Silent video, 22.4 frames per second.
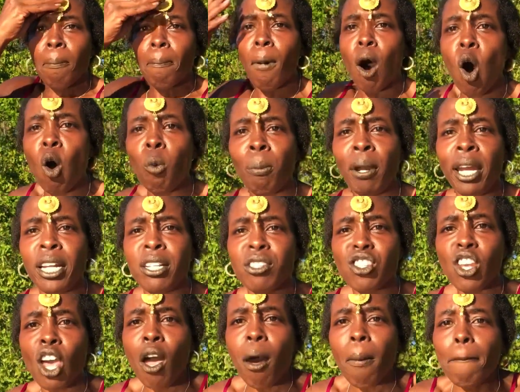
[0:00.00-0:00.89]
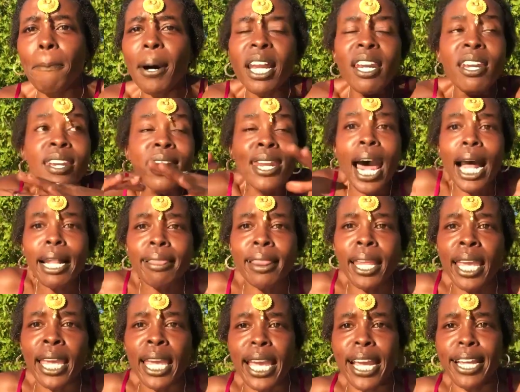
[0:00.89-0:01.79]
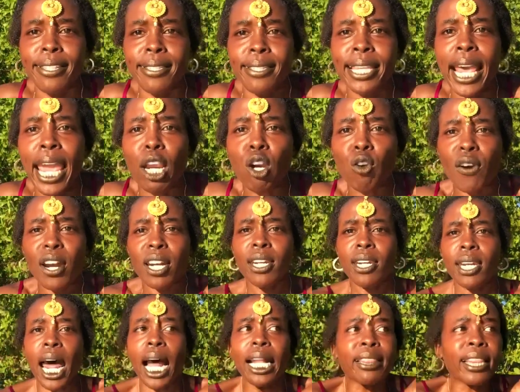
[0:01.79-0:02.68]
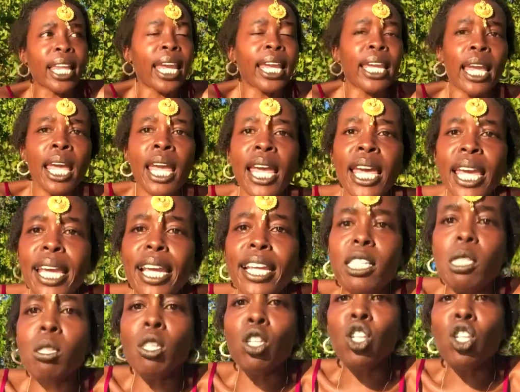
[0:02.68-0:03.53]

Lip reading: moments, but nothing is sacred? Nothing is,